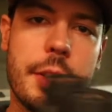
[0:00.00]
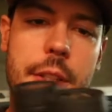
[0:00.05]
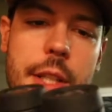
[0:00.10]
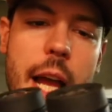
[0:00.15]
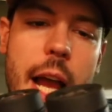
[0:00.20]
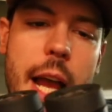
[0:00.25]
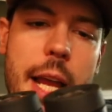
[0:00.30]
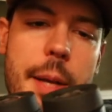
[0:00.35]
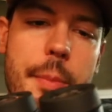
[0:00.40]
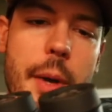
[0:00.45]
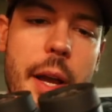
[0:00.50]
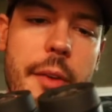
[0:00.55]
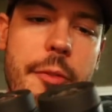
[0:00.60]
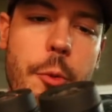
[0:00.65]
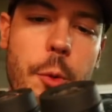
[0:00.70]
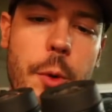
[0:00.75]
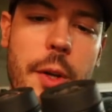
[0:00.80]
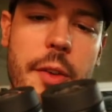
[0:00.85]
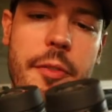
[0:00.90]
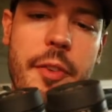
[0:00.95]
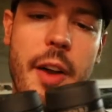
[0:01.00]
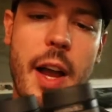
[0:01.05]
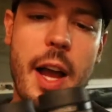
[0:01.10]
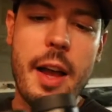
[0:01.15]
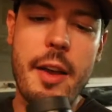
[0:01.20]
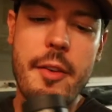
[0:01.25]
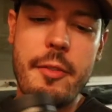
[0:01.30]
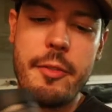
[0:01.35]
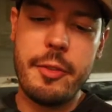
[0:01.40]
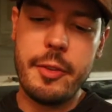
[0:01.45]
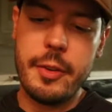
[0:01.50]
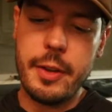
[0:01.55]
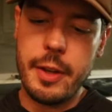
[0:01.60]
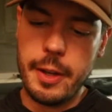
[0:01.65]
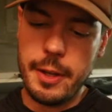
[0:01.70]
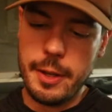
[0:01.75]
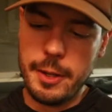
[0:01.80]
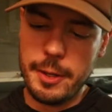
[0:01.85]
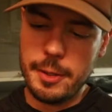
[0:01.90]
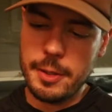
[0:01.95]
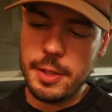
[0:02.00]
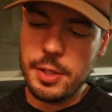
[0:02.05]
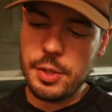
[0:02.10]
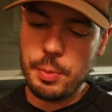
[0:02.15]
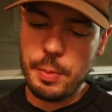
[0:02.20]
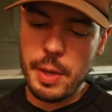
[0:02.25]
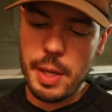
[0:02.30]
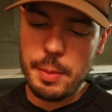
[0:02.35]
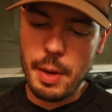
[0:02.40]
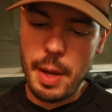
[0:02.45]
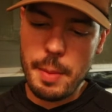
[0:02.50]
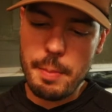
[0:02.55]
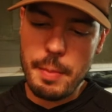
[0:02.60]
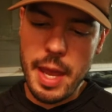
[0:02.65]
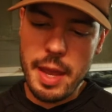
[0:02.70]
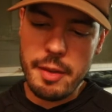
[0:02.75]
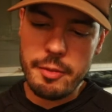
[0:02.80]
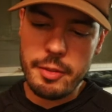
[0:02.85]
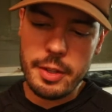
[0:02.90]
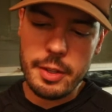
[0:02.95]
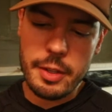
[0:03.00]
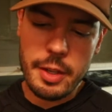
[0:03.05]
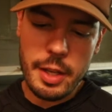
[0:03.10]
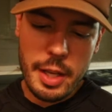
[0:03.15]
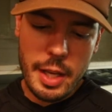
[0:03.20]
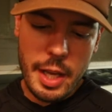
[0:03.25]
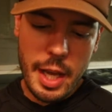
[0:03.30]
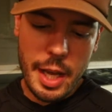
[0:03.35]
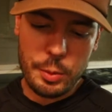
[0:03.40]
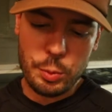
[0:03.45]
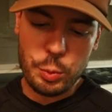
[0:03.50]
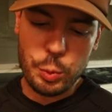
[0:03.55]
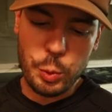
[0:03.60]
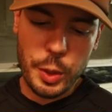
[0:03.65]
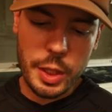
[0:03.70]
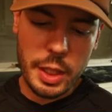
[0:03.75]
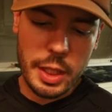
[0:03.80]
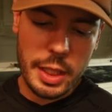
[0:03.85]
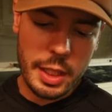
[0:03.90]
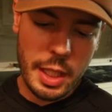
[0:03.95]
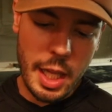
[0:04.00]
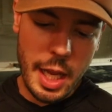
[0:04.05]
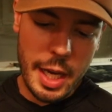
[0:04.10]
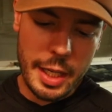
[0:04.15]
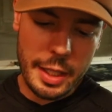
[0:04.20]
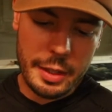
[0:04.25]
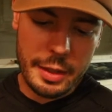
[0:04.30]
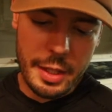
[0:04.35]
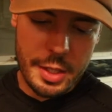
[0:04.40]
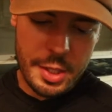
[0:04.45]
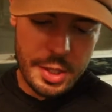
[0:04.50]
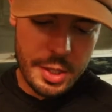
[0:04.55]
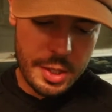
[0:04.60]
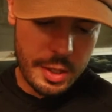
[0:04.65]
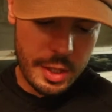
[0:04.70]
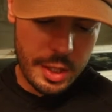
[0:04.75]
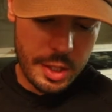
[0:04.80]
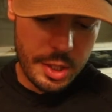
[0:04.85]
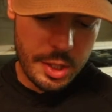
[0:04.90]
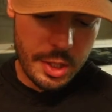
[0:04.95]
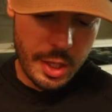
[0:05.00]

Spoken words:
9x45. These are made by Maven. I really like this